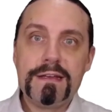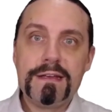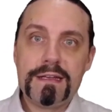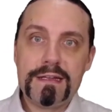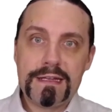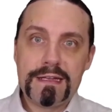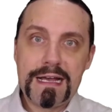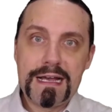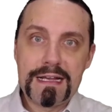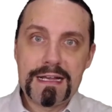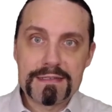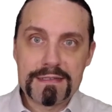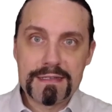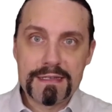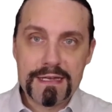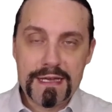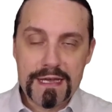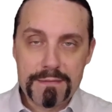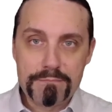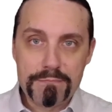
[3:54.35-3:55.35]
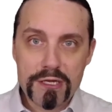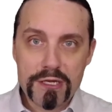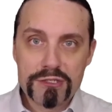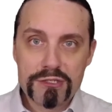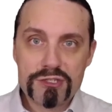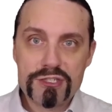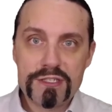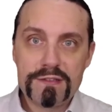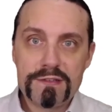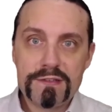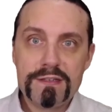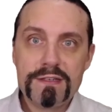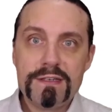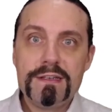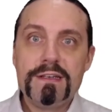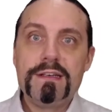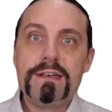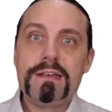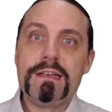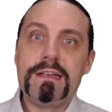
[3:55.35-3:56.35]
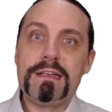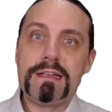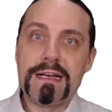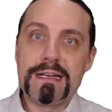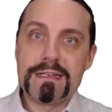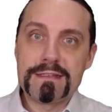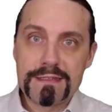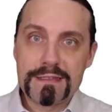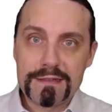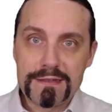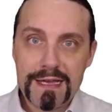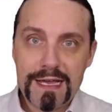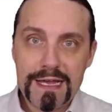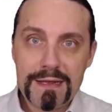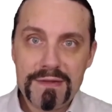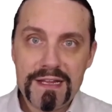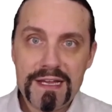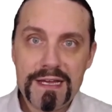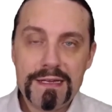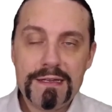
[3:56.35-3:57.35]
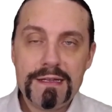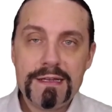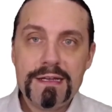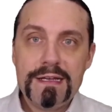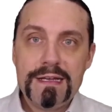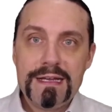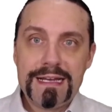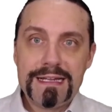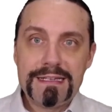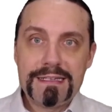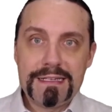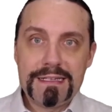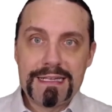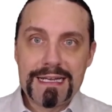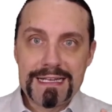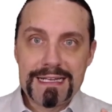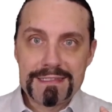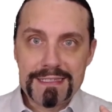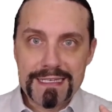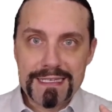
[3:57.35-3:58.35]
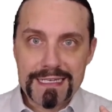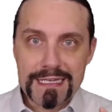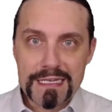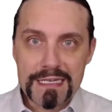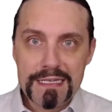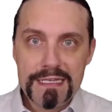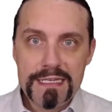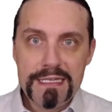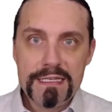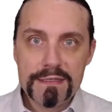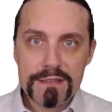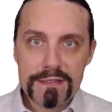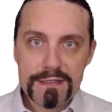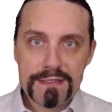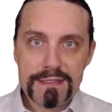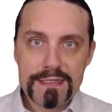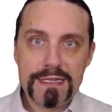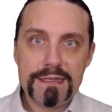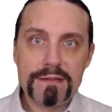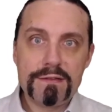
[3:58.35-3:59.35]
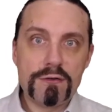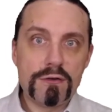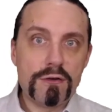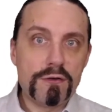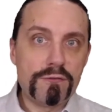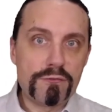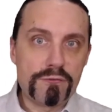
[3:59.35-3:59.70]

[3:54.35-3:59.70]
It has a budget, it has a timeline, and it has a clear set of